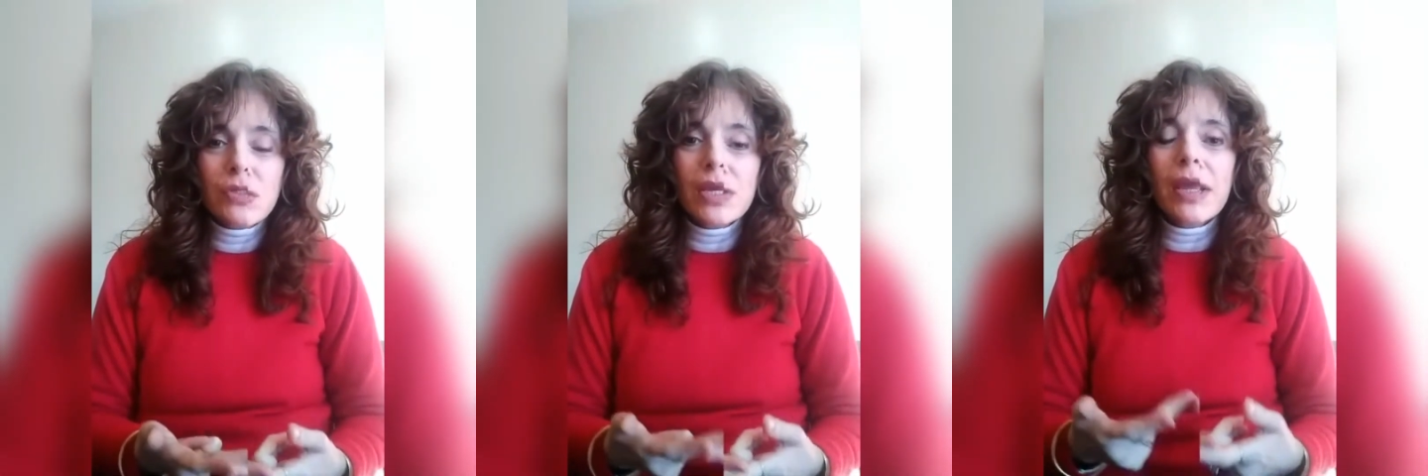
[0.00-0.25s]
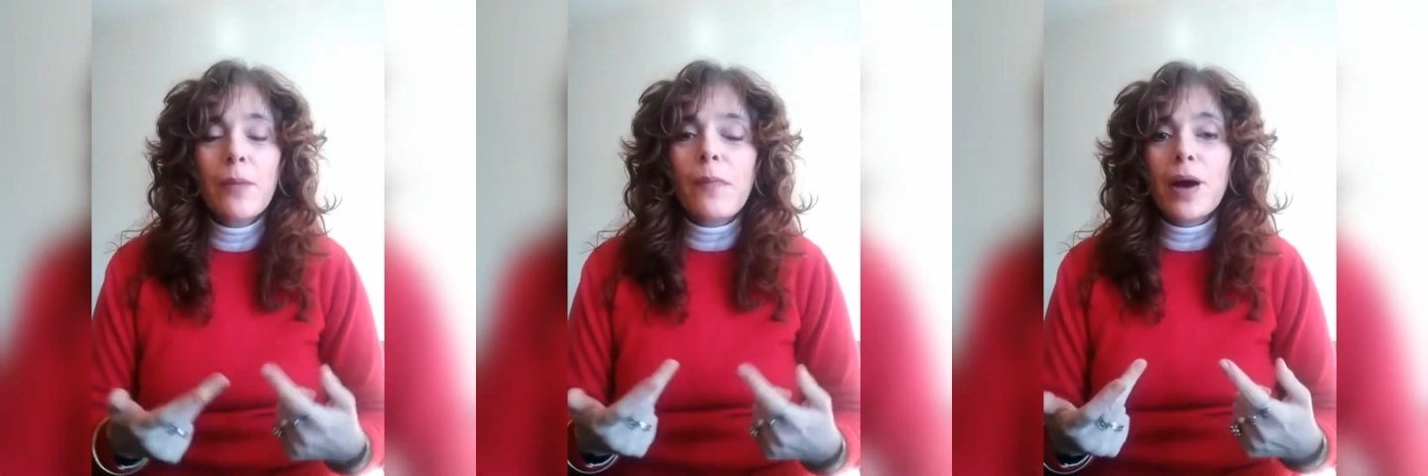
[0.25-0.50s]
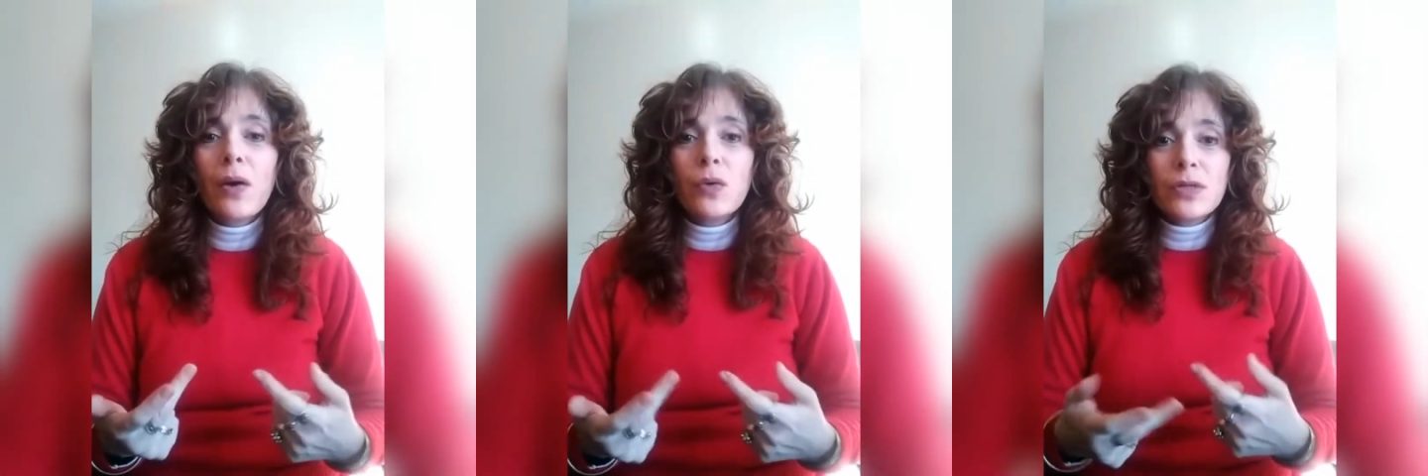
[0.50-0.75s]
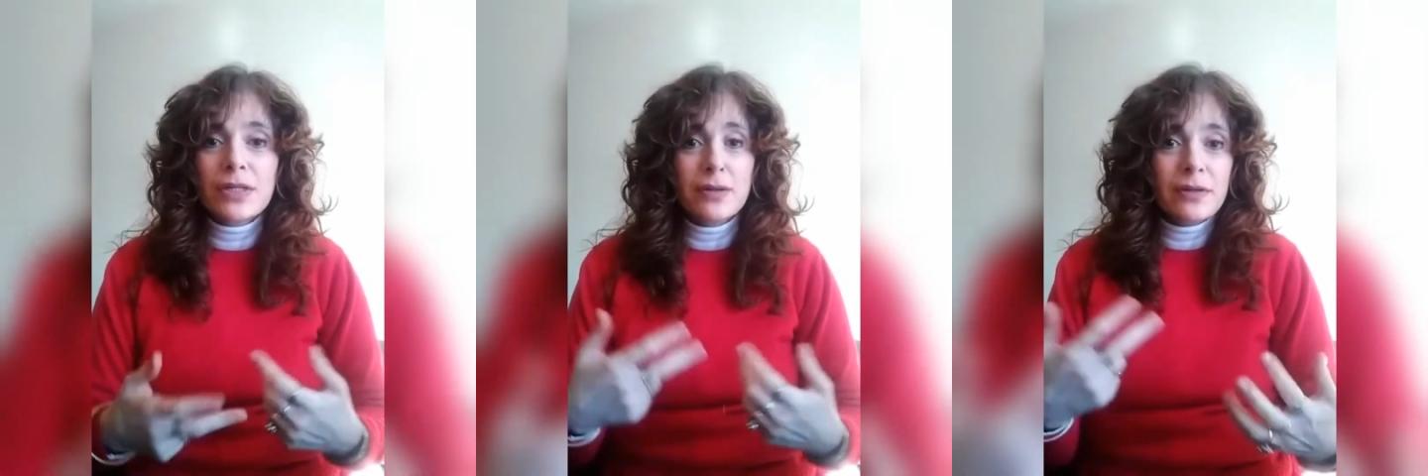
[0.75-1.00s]
about
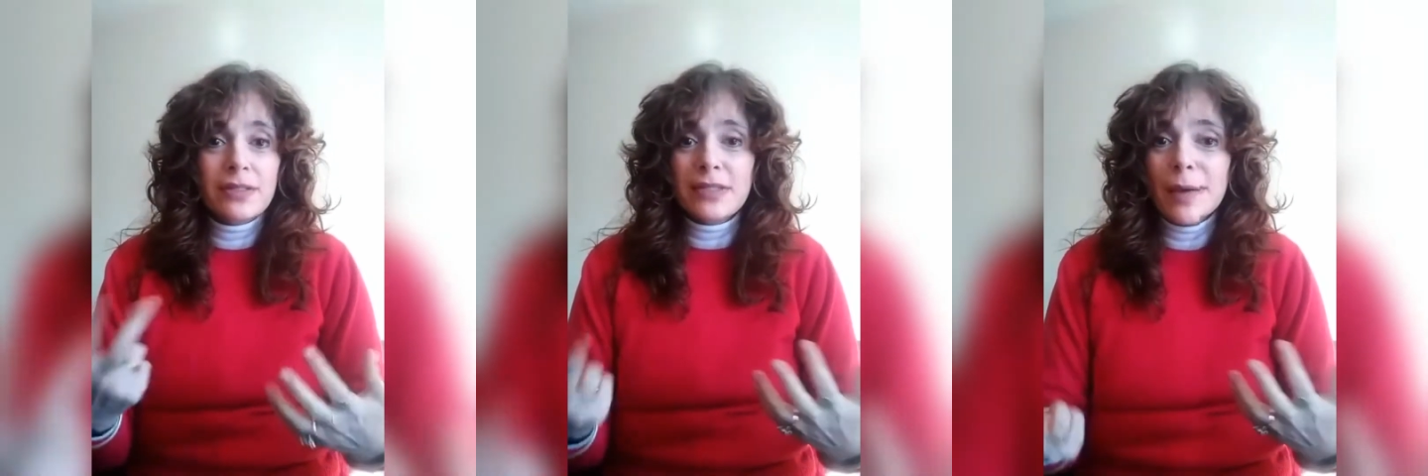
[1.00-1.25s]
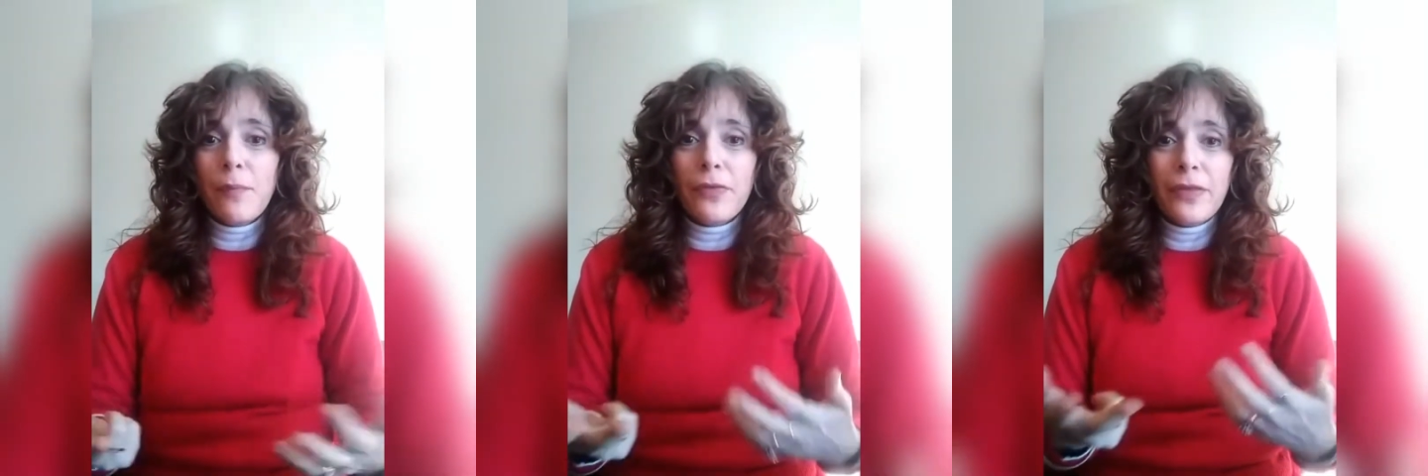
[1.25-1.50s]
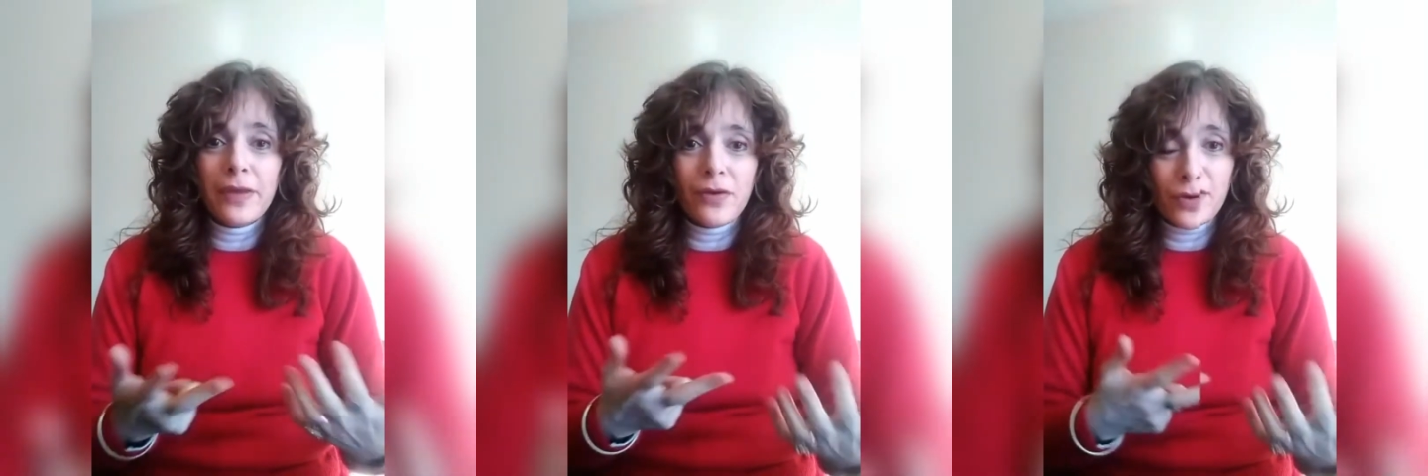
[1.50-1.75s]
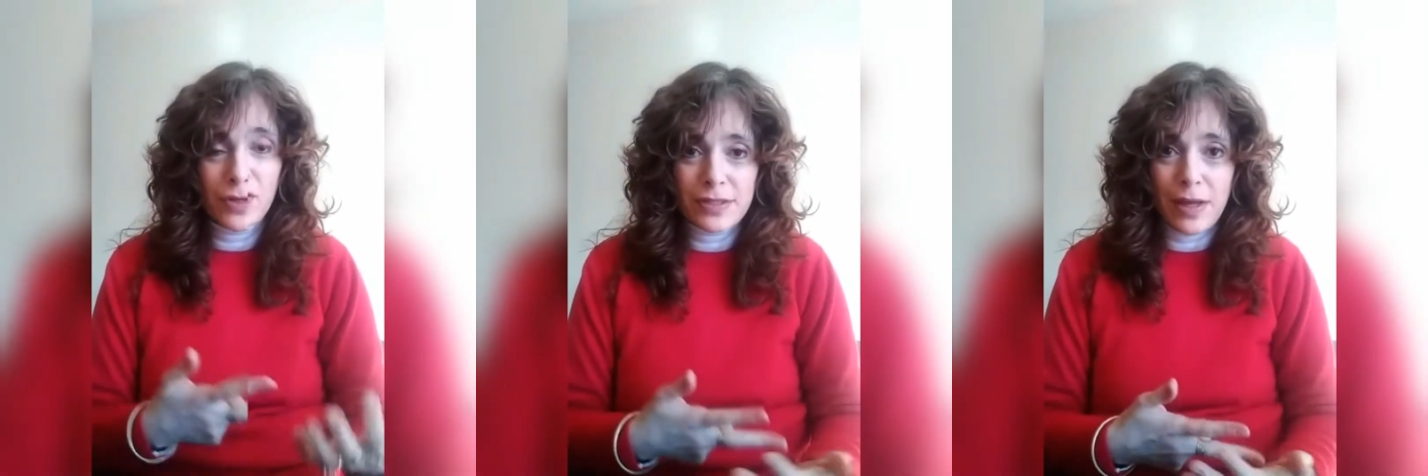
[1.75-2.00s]
something or
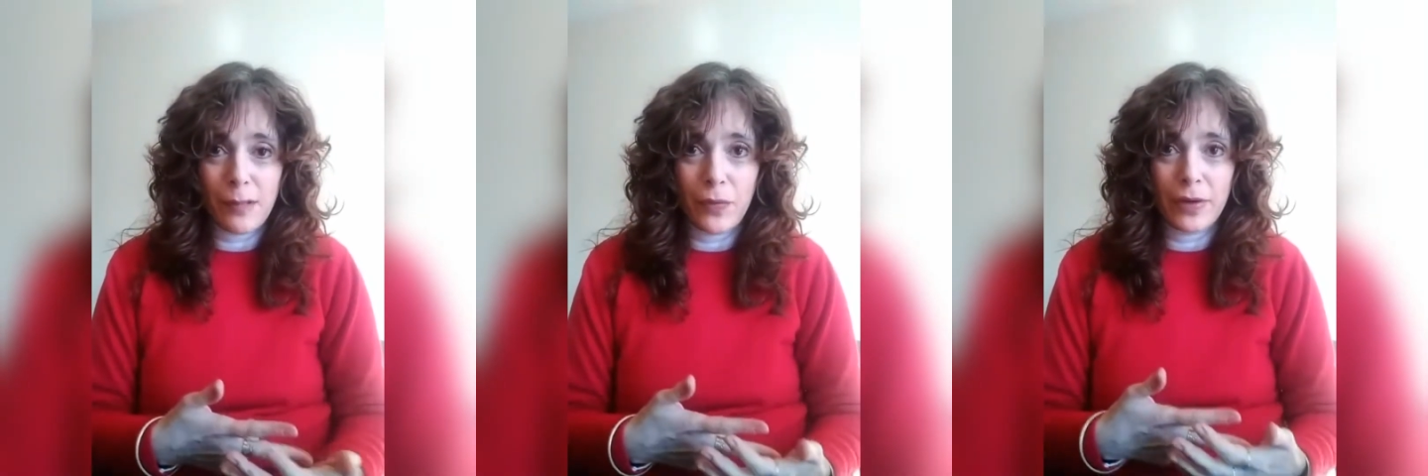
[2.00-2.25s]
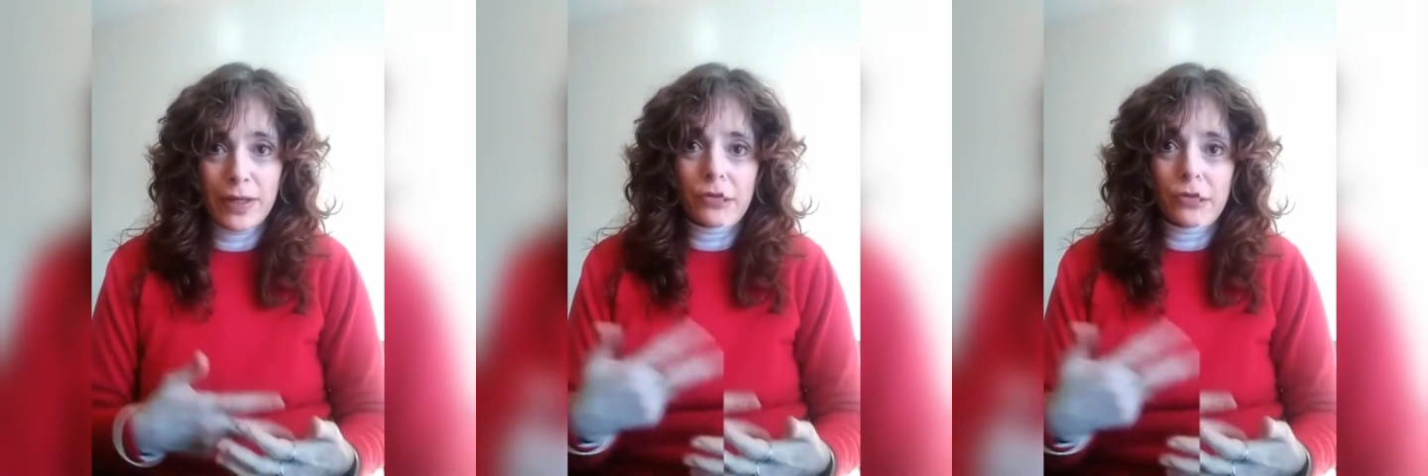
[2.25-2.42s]
somebody.